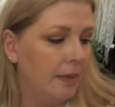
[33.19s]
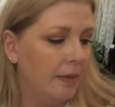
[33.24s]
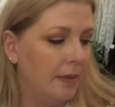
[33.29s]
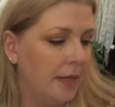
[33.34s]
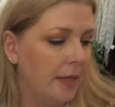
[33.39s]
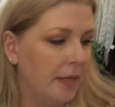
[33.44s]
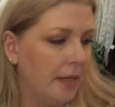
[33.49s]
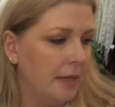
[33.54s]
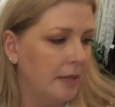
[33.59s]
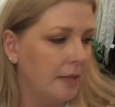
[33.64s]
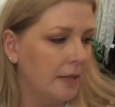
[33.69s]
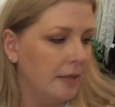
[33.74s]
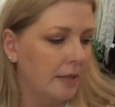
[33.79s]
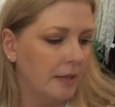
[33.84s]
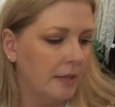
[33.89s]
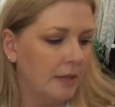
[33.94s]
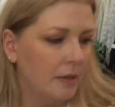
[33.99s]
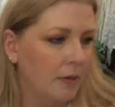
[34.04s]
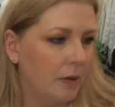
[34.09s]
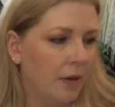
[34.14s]

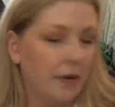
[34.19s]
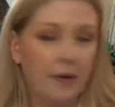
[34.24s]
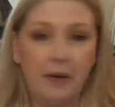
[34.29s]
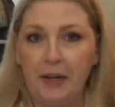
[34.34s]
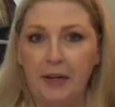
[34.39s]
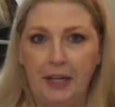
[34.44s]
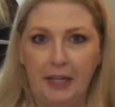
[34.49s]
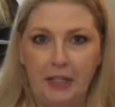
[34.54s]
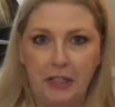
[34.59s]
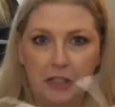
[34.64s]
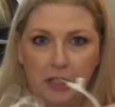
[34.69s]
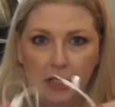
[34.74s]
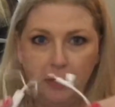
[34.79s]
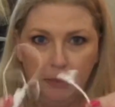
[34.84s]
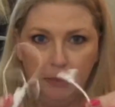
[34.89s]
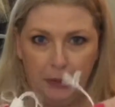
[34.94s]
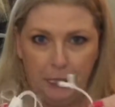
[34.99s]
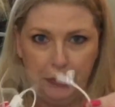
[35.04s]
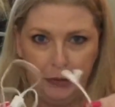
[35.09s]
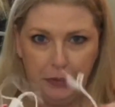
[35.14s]
These are not actually
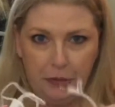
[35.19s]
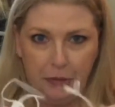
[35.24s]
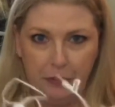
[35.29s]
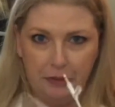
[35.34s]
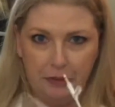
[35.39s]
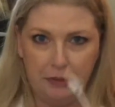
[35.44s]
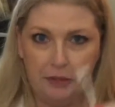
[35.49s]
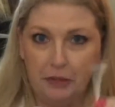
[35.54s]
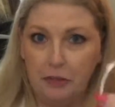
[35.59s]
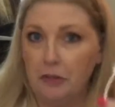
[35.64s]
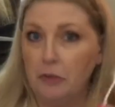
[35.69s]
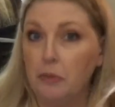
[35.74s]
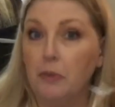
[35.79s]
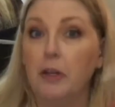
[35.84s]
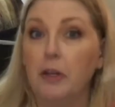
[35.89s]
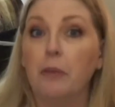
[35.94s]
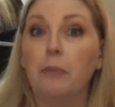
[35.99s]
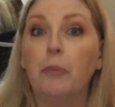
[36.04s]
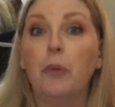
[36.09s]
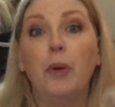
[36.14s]
Bluetooth, so I just
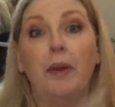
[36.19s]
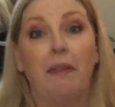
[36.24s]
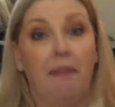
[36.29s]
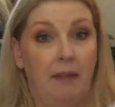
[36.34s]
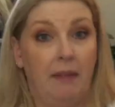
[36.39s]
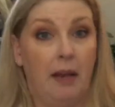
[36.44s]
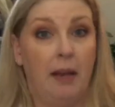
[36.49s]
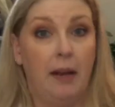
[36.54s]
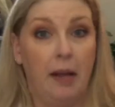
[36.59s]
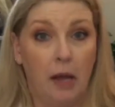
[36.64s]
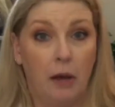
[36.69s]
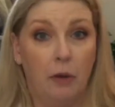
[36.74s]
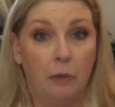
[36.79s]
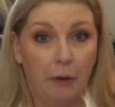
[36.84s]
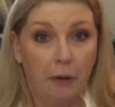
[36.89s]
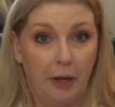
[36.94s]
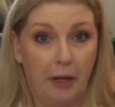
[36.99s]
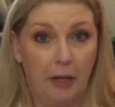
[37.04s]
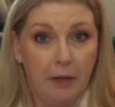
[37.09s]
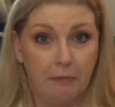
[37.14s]
want to point that out
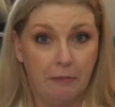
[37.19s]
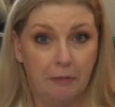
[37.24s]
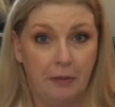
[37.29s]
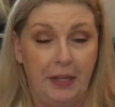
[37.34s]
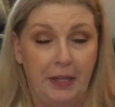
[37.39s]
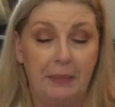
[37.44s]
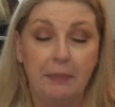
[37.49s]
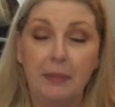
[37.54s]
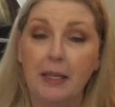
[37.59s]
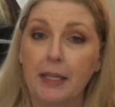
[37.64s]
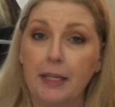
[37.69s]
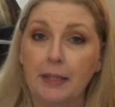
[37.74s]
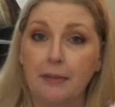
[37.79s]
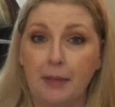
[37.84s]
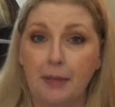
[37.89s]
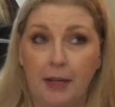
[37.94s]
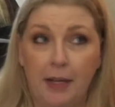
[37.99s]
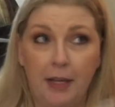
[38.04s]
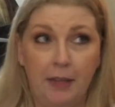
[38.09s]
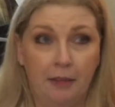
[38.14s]
right up front
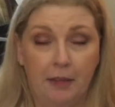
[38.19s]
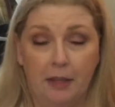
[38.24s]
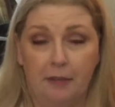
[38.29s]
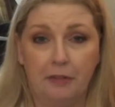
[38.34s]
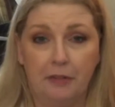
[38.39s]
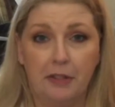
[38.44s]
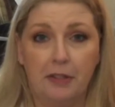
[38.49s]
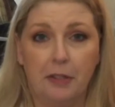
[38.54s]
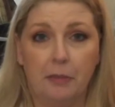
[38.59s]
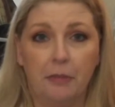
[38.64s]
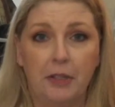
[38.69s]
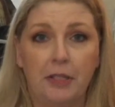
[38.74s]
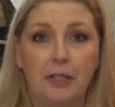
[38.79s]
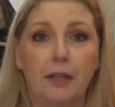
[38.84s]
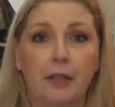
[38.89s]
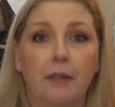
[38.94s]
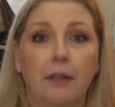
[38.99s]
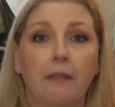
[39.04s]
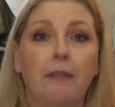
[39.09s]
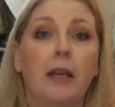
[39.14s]
because I thought for some
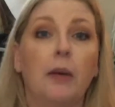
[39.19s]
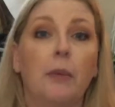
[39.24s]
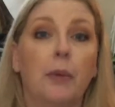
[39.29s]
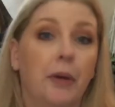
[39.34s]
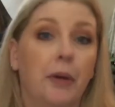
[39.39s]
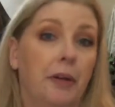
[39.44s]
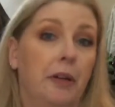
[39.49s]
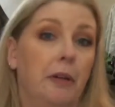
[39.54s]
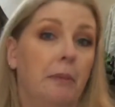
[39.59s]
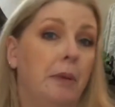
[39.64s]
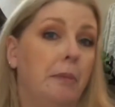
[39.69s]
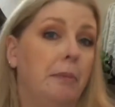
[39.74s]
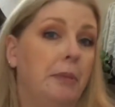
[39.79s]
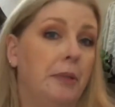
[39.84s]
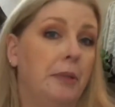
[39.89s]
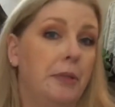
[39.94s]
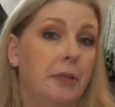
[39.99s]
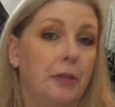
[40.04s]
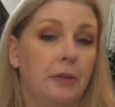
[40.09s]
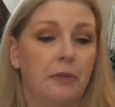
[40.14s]
reason that they were going to be
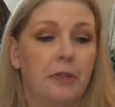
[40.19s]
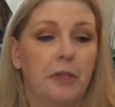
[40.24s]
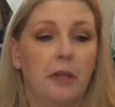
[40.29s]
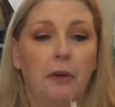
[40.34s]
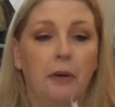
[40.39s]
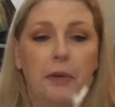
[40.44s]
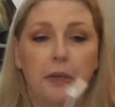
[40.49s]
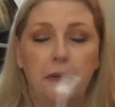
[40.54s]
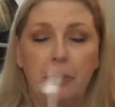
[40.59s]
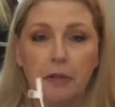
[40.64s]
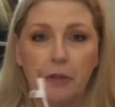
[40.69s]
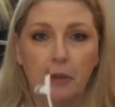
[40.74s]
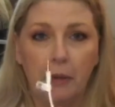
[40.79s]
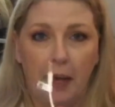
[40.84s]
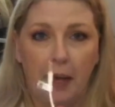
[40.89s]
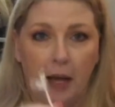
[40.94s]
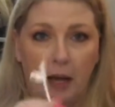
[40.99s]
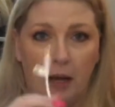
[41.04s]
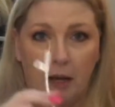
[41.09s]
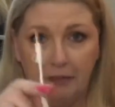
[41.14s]
Bluetooth. So you do
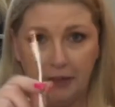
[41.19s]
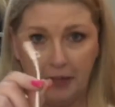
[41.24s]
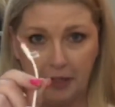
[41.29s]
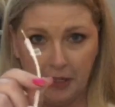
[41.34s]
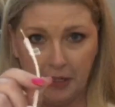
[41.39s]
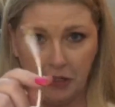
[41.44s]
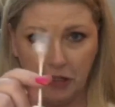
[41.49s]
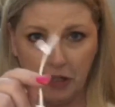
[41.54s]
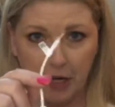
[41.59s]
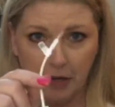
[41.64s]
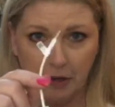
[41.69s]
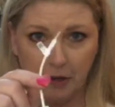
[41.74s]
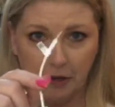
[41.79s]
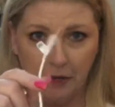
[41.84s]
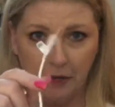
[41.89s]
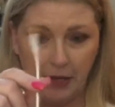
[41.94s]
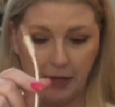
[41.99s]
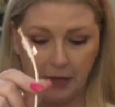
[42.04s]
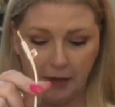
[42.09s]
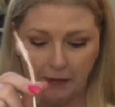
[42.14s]
have a jack on
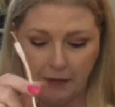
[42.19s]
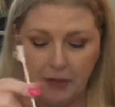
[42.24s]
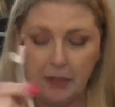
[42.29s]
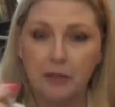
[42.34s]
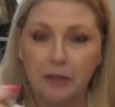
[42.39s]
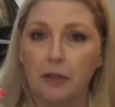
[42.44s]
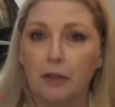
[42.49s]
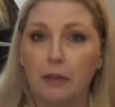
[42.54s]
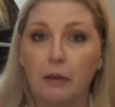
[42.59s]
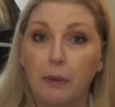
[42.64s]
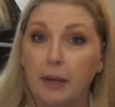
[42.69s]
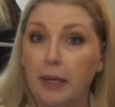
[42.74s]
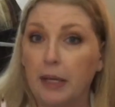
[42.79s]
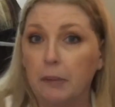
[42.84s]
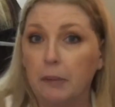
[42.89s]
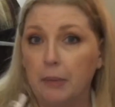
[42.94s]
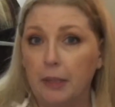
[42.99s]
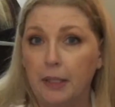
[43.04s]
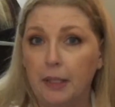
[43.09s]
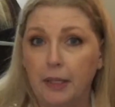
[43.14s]
the end that's going to go ahead
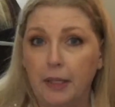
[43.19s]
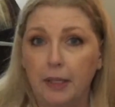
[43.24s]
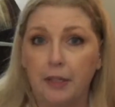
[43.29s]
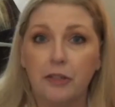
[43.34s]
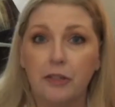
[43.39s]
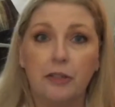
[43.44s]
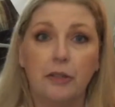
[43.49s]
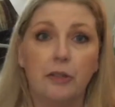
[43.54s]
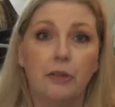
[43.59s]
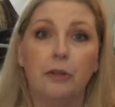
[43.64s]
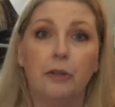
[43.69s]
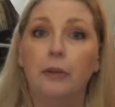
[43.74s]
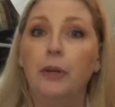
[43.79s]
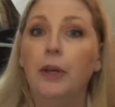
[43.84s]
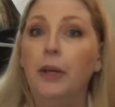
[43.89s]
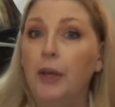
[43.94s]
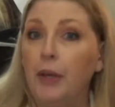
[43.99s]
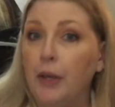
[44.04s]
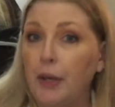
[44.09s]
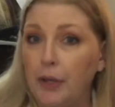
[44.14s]
and plug into
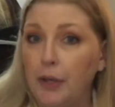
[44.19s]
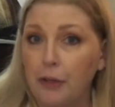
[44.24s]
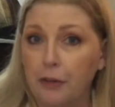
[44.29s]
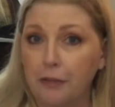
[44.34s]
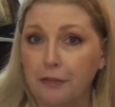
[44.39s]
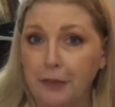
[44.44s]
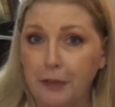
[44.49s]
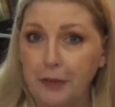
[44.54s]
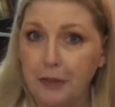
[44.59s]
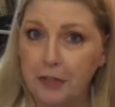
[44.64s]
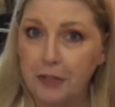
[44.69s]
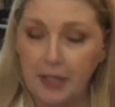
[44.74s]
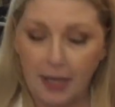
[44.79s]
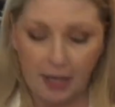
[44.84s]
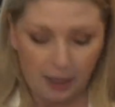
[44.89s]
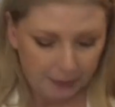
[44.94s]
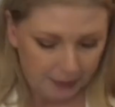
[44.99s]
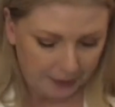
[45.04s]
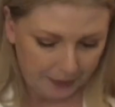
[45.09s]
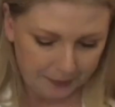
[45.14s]
your phone or
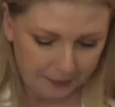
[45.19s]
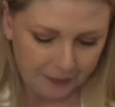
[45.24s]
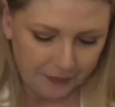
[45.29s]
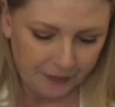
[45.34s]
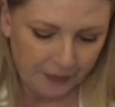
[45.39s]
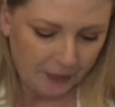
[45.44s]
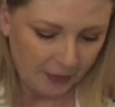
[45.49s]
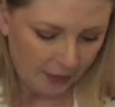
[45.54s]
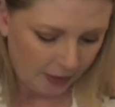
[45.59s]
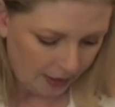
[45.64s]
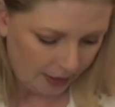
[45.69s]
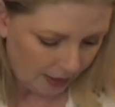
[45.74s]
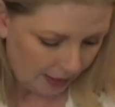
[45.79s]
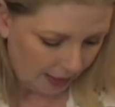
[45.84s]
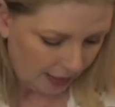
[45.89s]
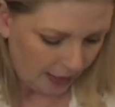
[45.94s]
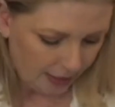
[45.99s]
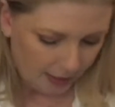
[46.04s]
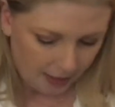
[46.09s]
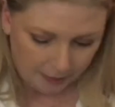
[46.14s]
tablet.
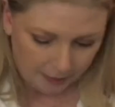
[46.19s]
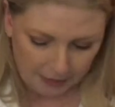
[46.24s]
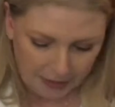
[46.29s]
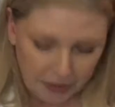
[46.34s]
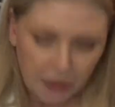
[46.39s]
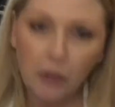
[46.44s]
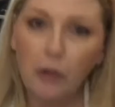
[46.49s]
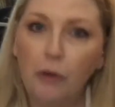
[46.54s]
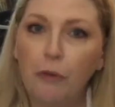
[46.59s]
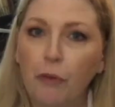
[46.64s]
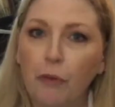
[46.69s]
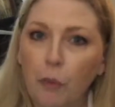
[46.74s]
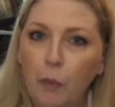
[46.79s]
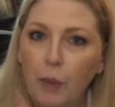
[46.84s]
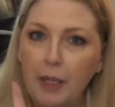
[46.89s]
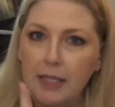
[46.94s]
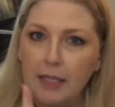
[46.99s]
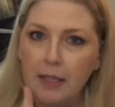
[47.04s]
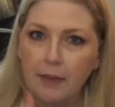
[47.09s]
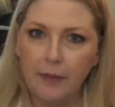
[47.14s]
Let's go over
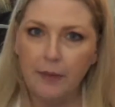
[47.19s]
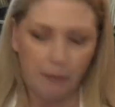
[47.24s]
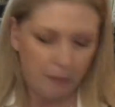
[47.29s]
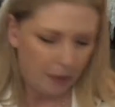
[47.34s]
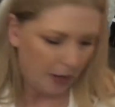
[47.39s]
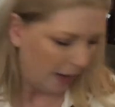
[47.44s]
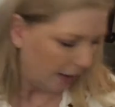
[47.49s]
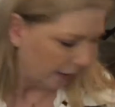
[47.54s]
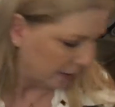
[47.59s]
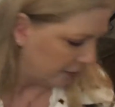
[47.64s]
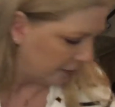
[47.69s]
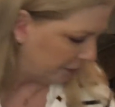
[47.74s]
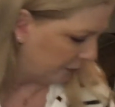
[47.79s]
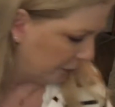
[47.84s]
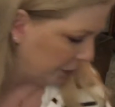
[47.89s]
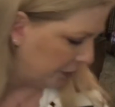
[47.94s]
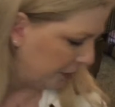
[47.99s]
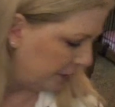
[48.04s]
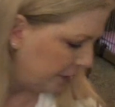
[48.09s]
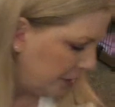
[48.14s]
what's in the box
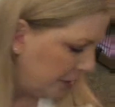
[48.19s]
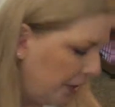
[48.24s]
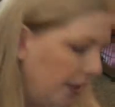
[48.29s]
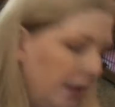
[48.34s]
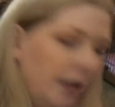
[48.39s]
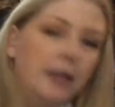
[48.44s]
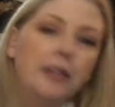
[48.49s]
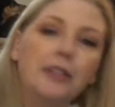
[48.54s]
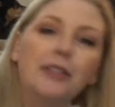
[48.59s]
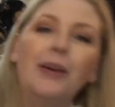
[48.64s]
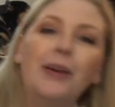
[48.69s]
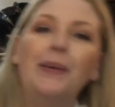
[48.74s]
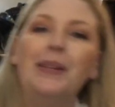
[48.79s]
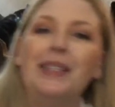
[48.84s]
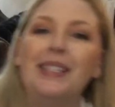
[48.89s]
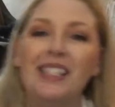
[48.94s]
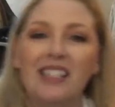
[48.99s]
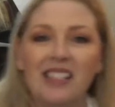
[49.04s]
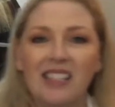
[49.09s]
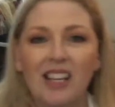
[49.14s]
first. So it
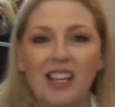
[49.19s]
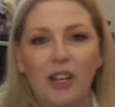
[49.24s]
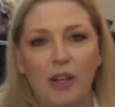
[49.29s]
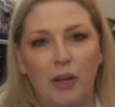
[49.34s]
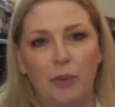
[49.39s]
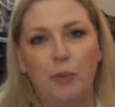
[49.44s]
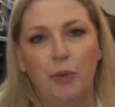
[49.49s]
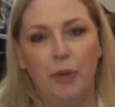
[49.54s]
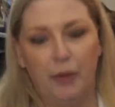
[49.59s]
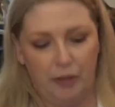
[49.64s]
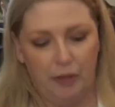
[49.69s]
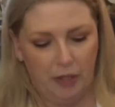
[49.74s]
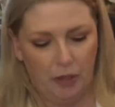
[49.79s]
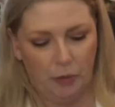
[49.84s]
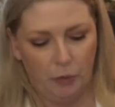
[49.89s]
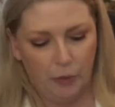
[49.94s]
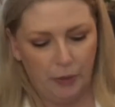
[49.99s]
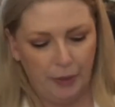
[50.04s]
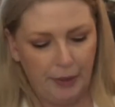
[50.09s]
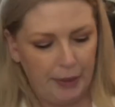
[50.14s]
does come with a
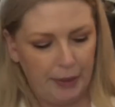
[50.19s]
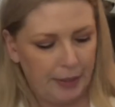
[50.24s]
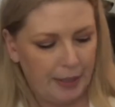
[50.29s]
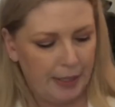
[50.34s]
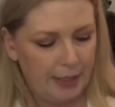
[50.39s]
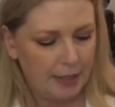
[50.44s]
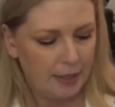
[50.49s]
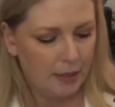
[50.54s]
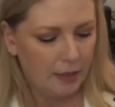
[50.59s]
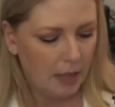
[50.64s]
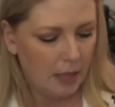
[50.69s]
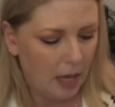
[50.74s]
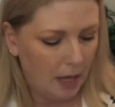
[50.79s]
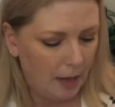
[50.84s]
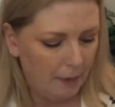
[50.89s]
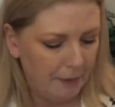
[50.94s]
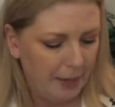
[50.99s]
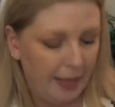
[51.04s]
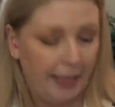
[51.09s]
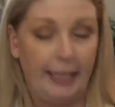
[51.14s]
really nice
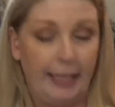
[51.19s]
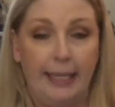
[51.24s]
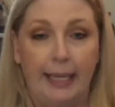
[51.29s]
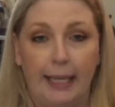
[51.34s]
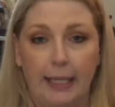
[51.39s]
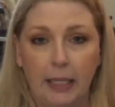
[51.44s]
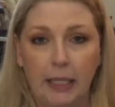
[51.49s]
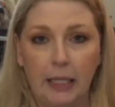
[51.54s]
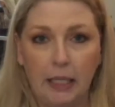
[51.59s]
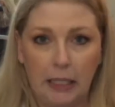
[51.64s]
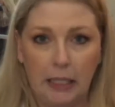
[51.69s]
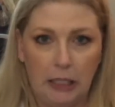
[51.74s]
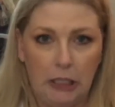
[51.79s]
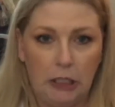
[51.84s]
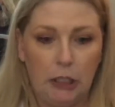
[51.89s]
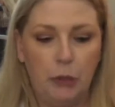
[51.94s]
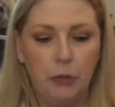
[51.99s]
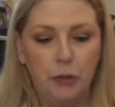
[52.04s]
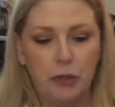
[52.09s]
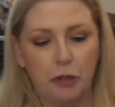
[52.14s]
magnetic
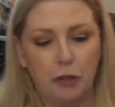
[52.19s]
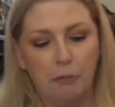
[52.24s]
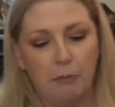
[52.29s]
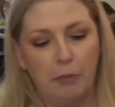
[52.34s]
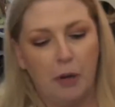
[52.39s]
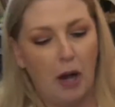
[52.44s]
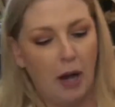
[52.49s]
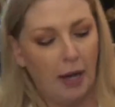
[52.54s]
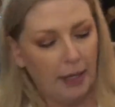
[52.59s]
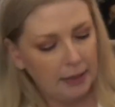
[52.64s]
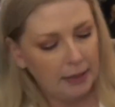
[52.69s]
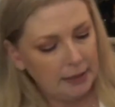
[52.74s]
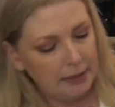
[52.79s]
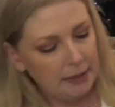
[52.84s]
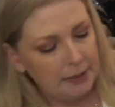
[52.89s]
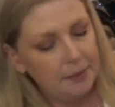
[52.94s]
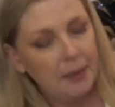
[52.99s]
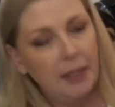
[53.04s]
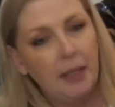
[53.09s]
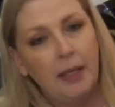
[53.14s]
closure
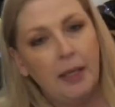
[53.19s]
box.